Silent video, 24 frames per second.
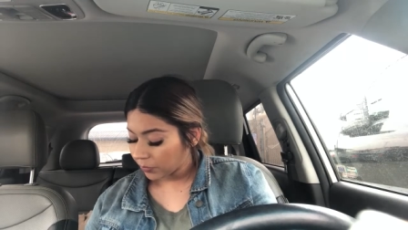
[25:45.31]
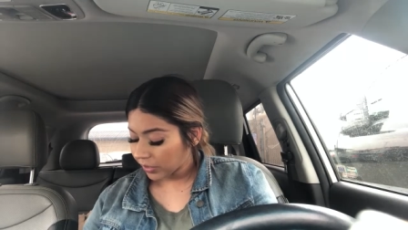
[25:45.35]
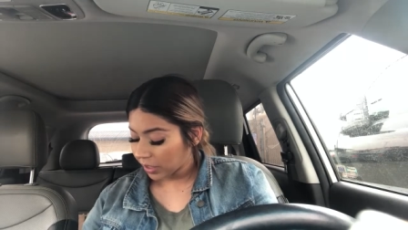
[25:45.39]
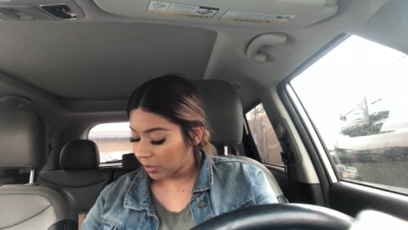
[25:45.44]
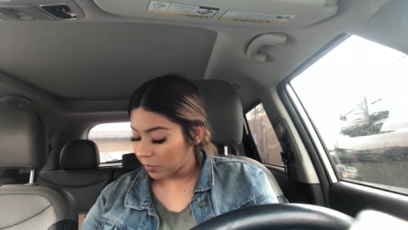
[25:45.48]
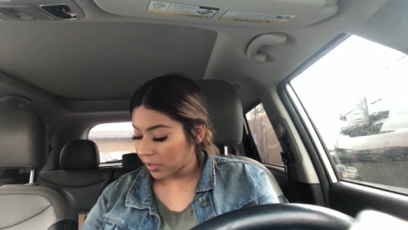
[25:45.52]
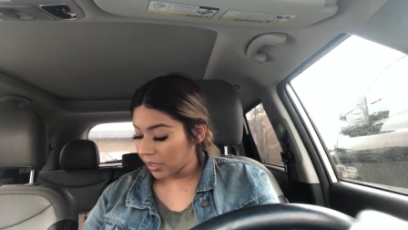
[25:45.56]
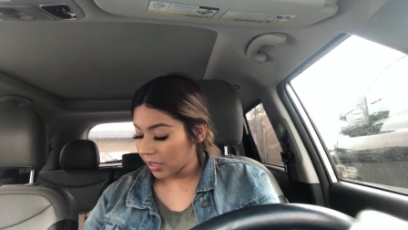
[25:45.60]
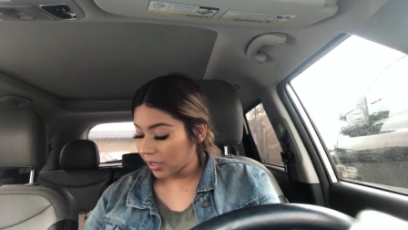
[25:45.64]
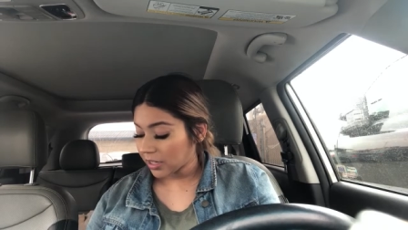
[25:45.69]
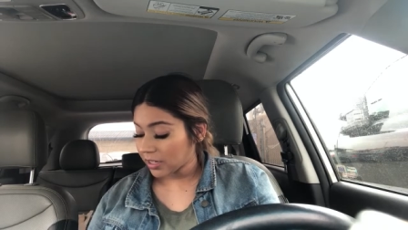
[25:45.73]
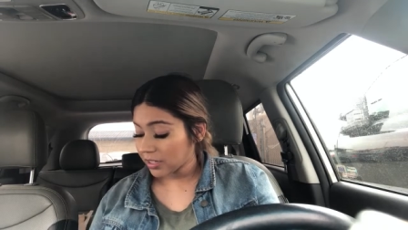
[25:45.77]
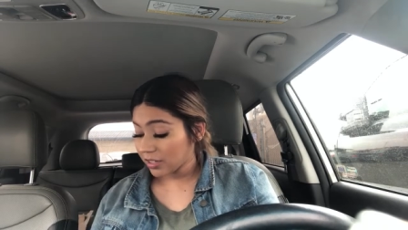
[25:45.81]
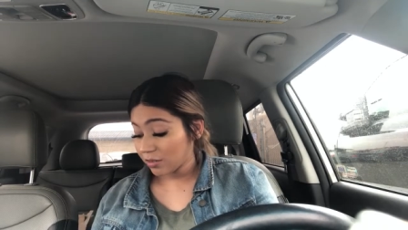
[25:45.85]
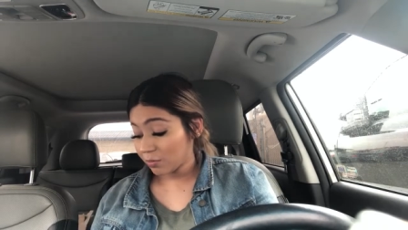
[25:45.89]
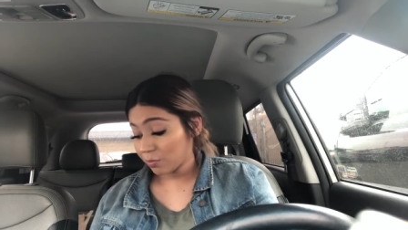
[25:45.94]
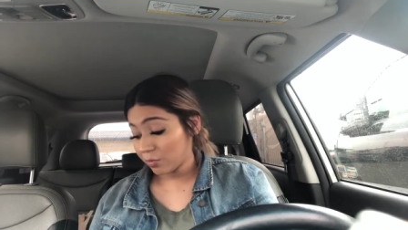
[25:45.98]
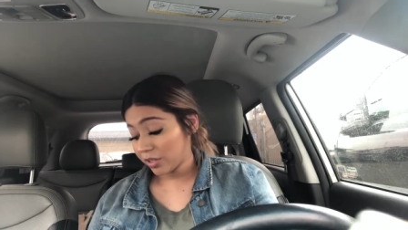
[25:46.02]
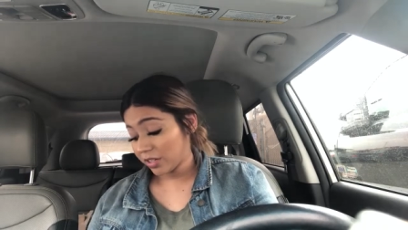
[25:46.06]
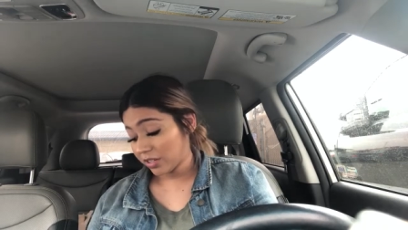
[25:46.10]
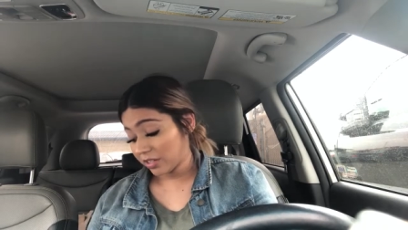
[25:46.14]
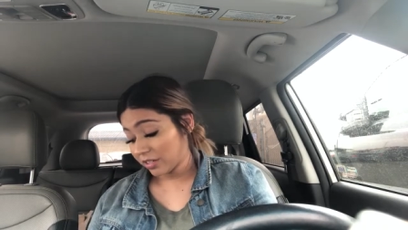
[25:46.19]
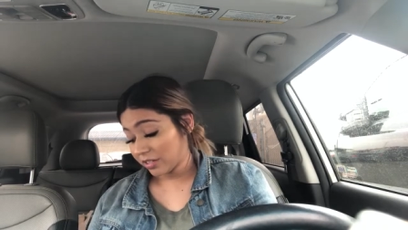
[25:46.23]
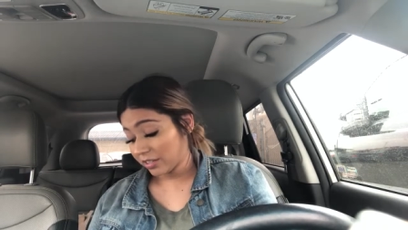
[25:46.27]
I mean, I didn't
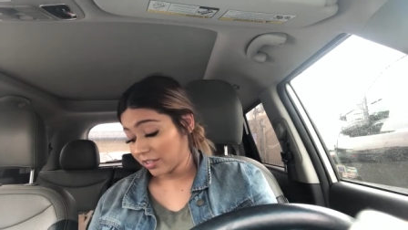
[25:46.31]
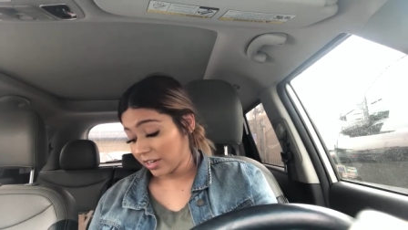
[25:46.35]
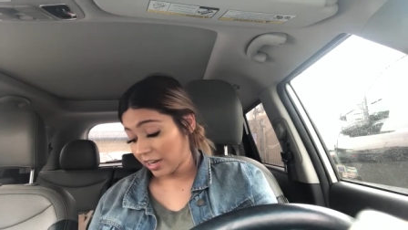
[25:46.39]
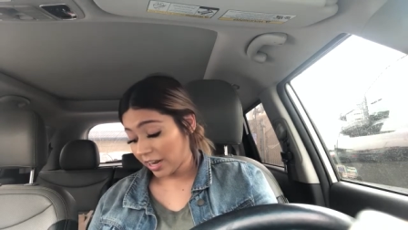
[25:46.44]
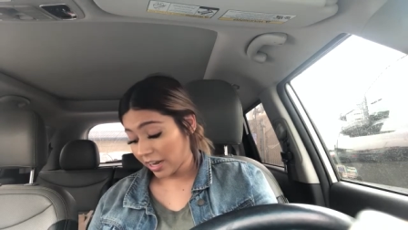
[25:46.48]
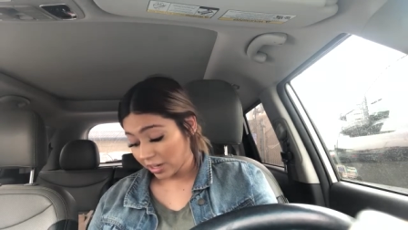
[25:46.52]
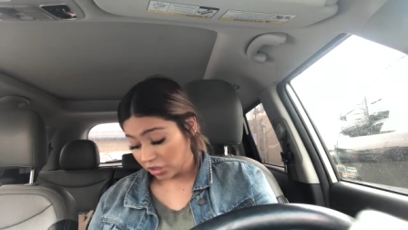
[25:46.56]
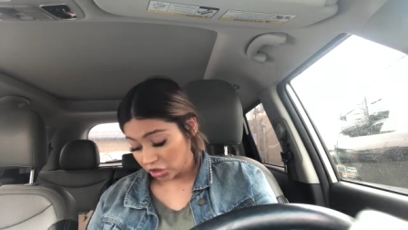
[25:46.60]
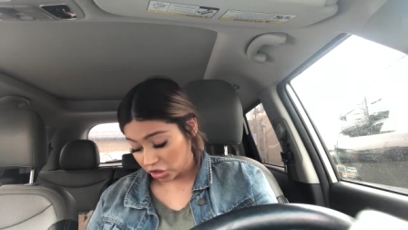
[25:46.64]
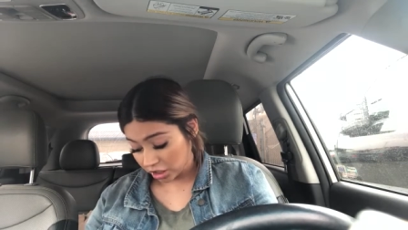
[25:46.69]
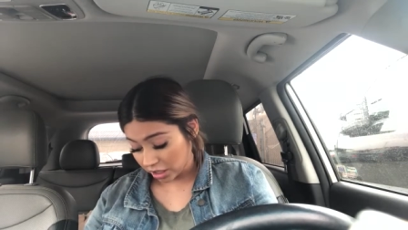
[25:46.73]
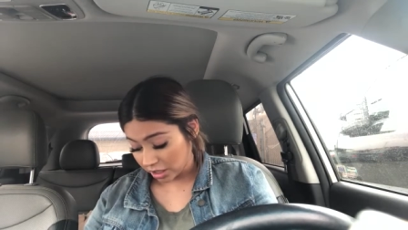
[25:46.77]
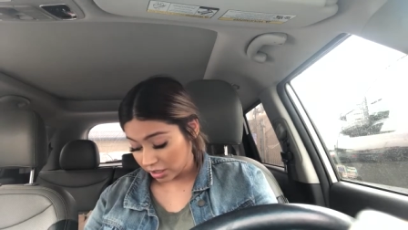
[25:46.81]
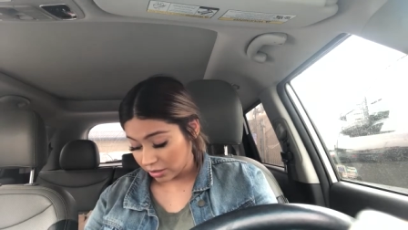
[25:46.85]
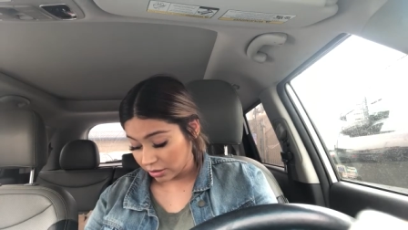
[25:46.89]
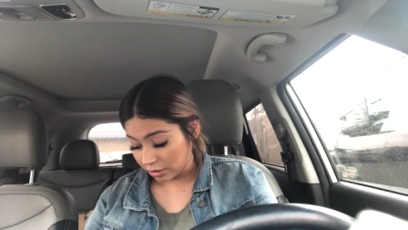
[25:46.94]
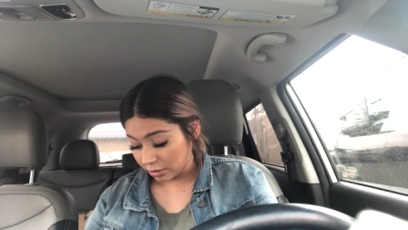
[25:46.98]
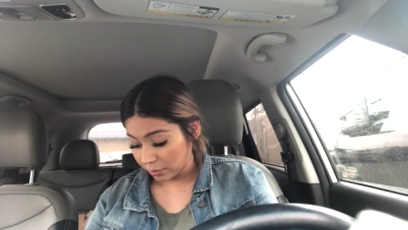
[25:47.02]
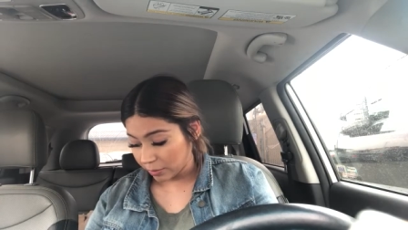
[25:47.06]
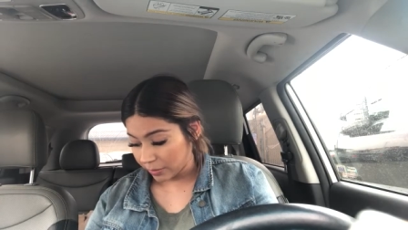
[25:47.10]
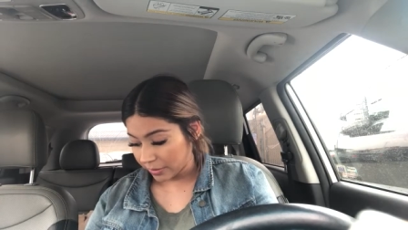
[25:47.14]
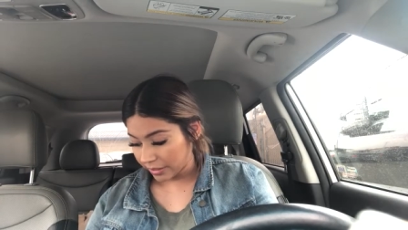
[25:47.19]
put on an eyeshadow,